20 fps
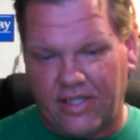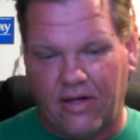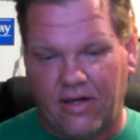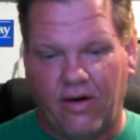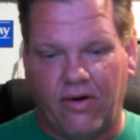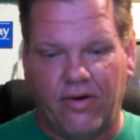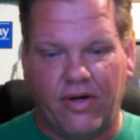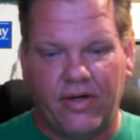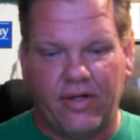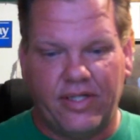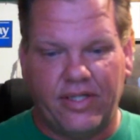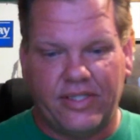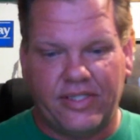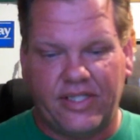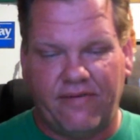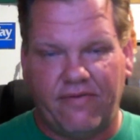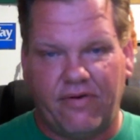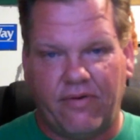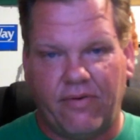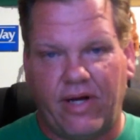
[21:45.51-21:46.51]
the owner
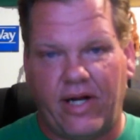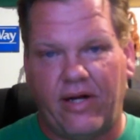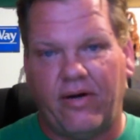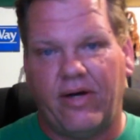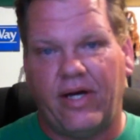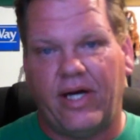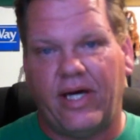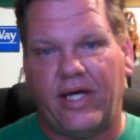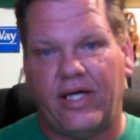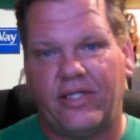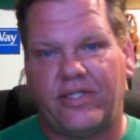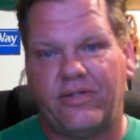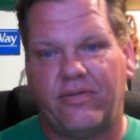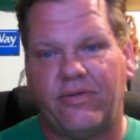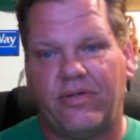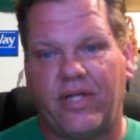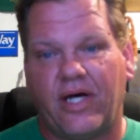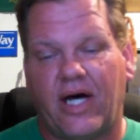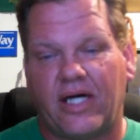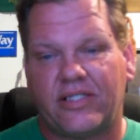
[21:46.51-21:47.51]
Stephen Aredo and two
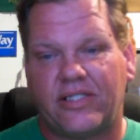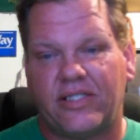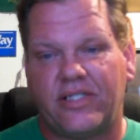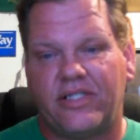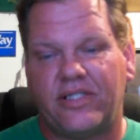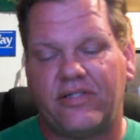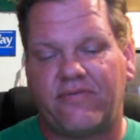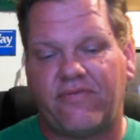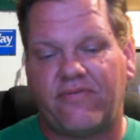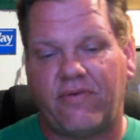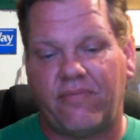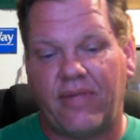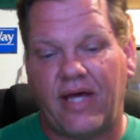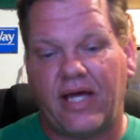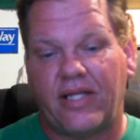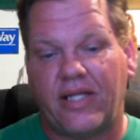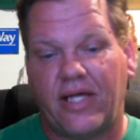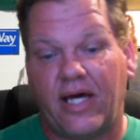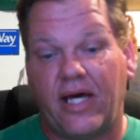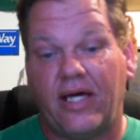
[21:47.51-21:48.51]
of the hostages from
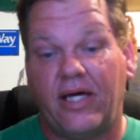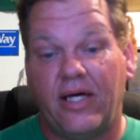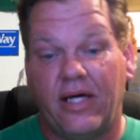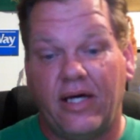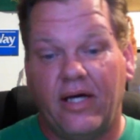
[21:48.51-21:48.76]
that day.